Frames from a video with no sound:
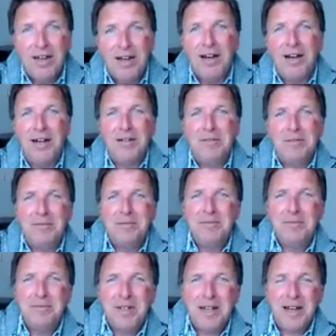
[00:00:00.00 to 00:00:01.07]

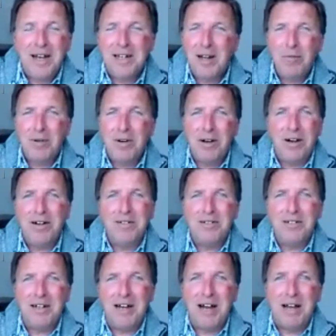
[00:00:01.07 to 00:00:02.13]
Um, and I
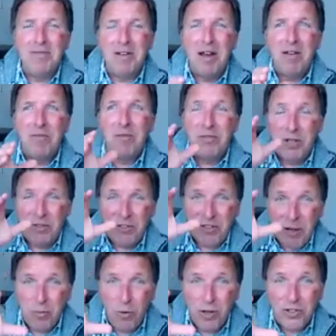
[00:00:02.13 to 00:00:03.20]
and the
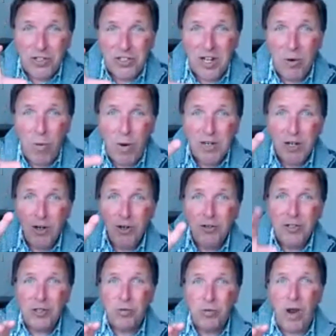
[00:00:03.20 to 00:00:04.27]
thing was is I went along on
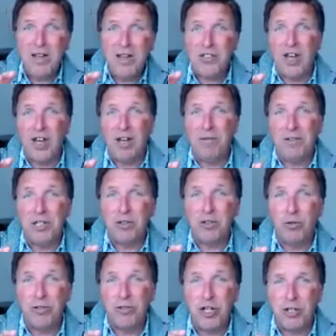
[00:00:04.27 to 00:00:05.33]
this Wednesday for this
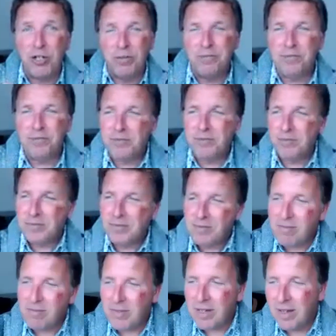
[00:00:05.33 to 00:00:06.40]
audition,
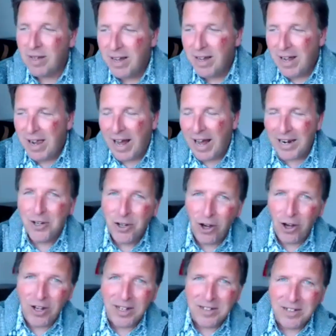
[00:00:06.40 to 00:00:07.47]
and I got
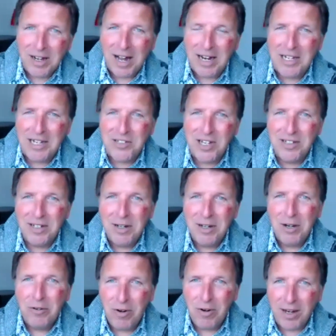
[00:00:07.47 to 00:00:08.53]
it. And he said,
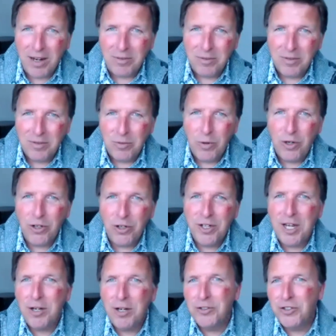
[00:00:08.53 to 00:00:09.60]
"Right, we've got a
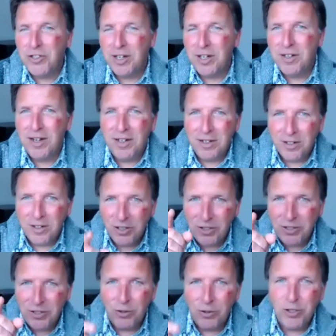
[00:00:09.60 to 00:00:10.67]
gig on Sunday.
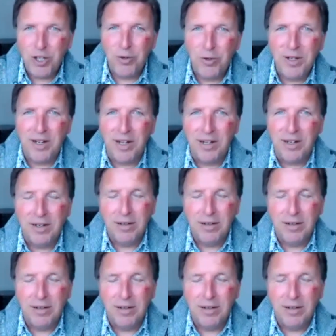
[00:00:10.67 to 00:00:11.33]
You're doing it."